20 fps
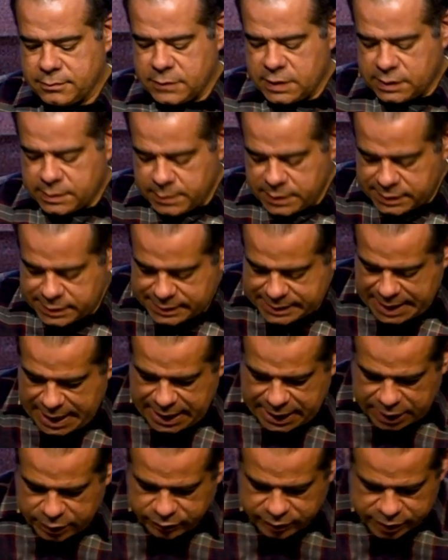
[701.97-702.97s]
This
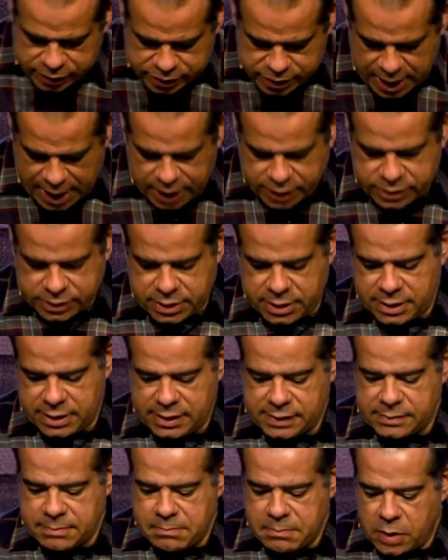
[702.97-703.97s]
mistaken rejection,
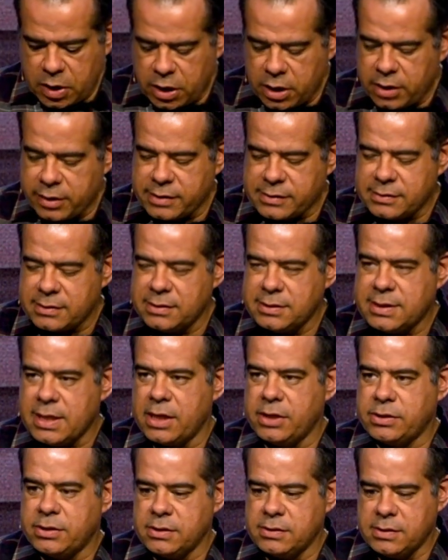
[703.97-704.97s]
these murderous
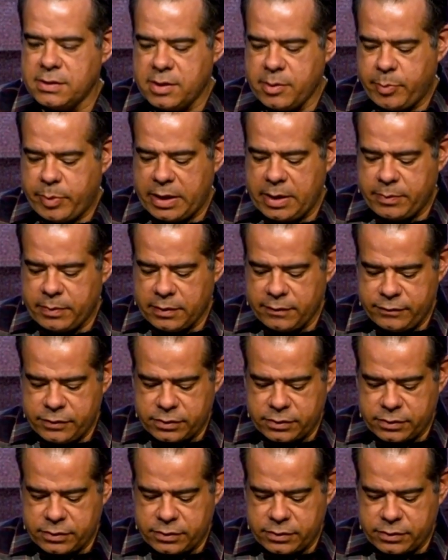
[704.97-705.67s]
intentions of the people of